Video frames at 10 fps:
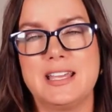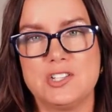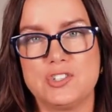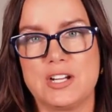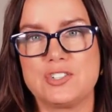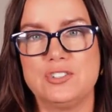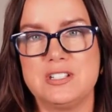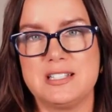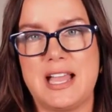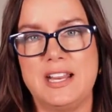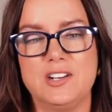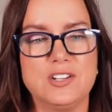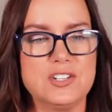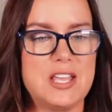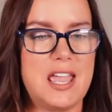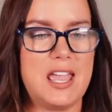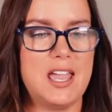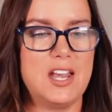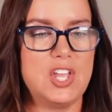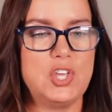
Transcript: instructional designers and